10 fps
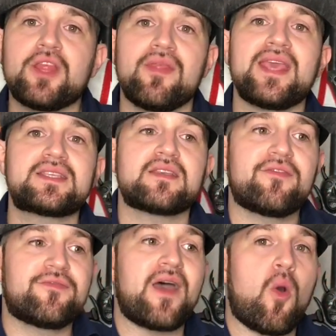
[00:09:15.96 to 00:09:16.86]
in this
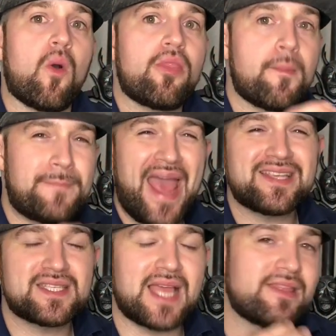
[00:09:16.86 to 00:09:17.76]
felt the
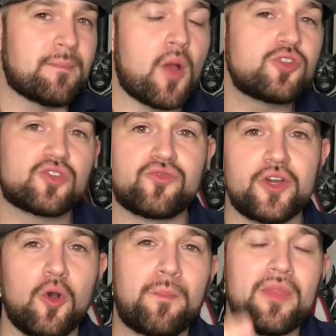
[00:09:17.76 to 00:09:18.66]
best and the most
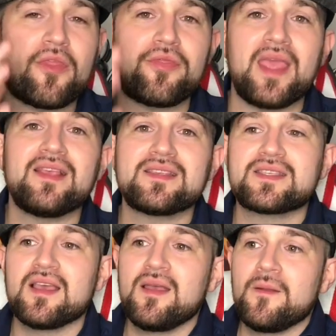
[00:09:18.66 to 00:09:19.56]
real, but the
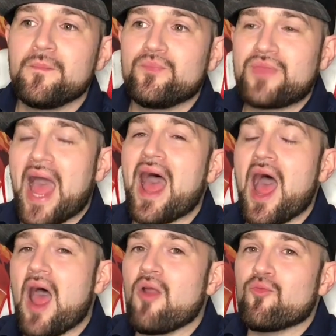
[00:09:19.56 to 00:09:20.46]
things that
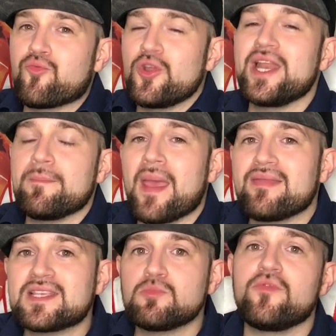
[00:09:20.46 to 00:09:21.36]
really make
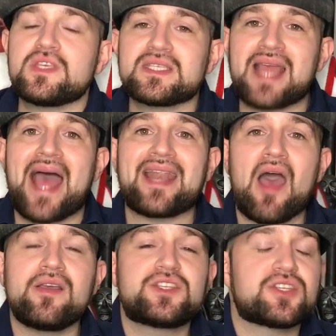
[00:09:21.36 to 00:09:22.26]
this movie stand
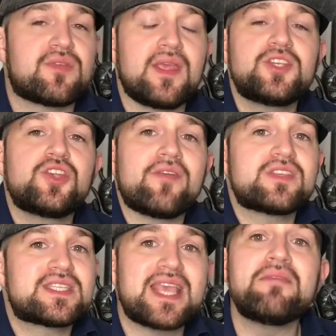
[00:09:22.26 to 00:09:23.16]
out is just things you've never
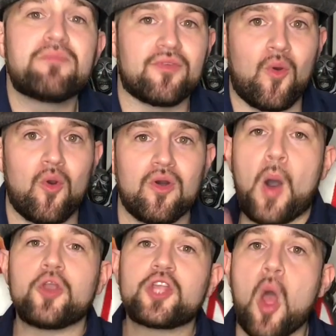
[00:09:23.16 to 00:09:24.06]
seen before.
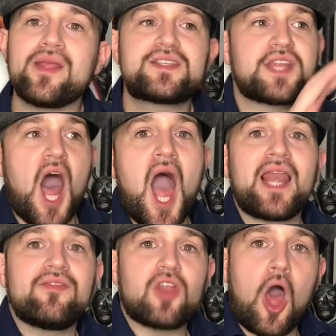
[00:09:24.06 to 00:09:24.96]
Bond going to the
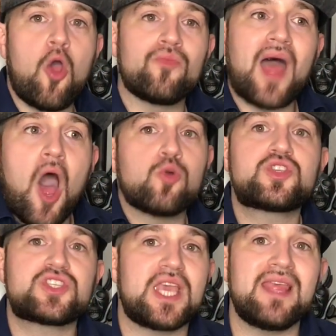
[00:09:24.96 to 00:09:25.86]
island alone, that whole
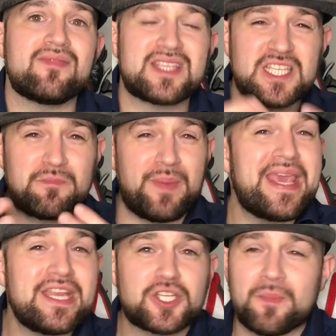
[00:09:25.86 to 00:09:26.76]
scene, the
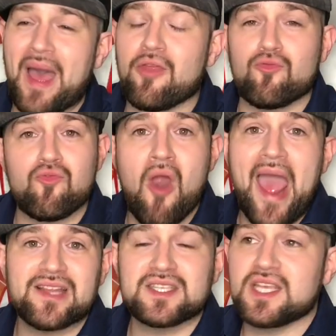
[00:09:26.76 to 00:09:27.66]
speech about the
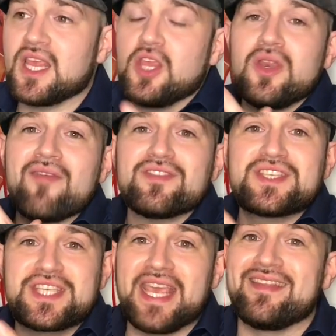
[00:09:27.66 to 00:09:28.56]
rats, you never
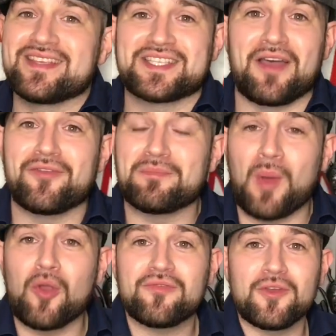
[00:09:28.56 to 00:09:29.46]
see this stuff in
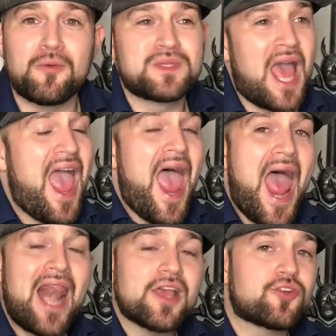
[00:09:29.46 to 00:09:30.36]
Bond films.
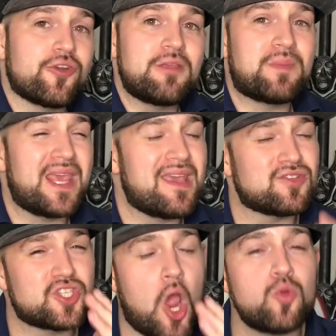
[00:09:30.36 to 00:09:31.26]
Hella creepy,
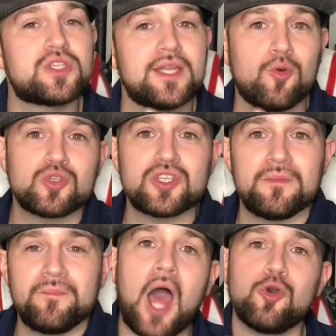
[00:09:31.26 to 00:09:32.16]
totally
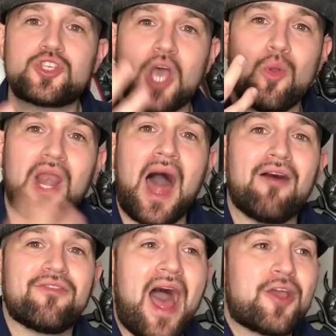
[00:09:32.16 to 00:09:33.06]
awesome. I also
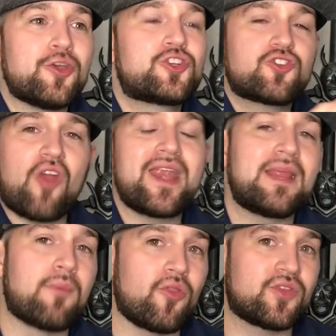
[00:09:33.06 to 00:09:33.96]
love a good
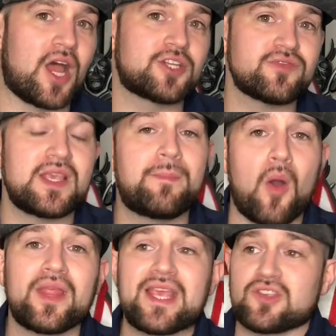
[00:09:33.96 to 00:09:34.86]
training montage. Obviously,
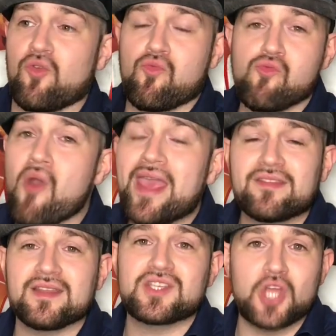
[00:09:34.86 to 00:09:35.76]
Bond gets
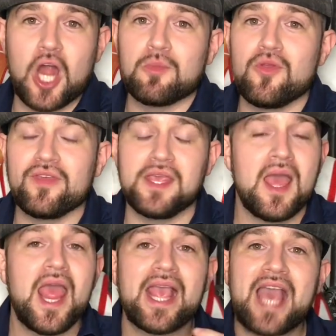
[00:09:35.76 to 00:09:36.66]
wrecked at the start of the movie,
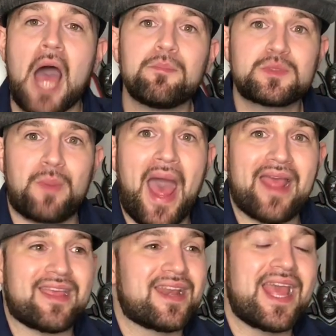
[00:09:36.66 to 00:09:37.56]
comes
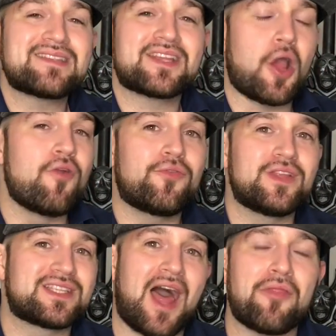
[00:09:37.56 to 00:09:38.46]
back, and he has to go through
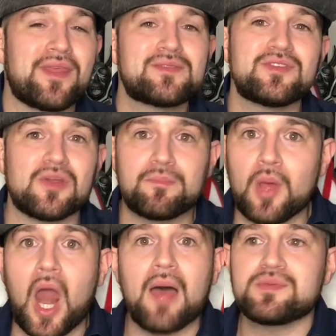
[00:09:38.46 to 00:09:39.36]
these like things where he's doing
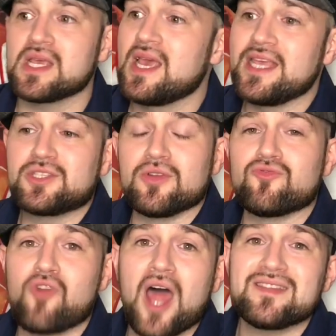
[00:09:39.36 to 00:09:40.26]
pull-ups, he's
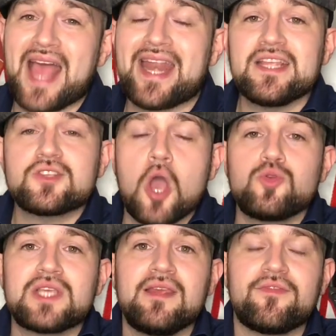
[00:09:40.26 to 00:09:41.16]
doing runs, and he
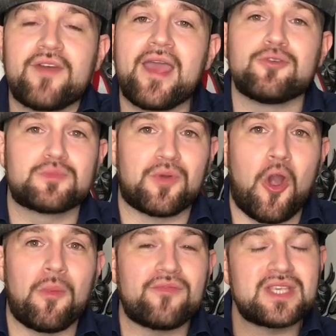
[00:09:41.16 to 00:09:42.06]
totally fails,
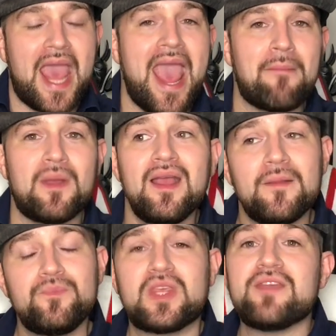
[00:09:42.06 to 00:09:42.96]
bro. But obviously, M
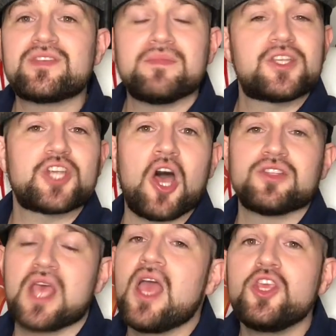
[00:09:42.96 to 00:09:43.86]
gives him the
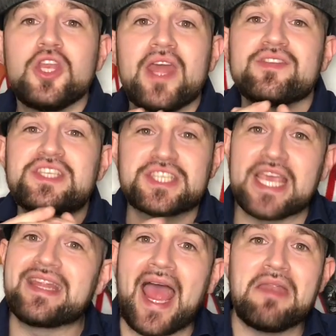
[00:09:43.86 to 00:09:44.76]
chance. You never
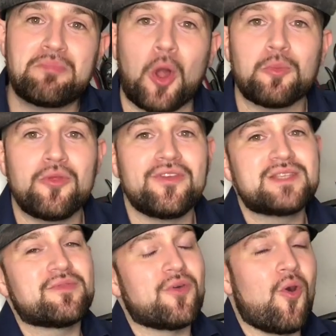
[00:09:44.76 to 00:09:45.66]
seen that in Bond movies
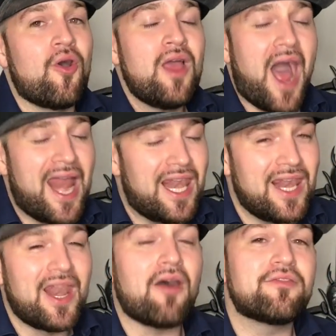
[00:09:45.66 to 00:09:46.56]
before. I
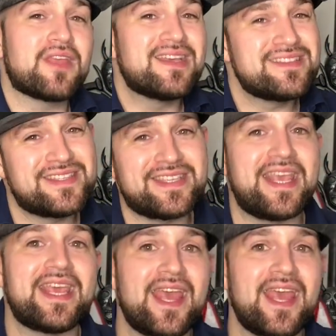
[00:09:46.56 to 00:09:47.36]
loved seeing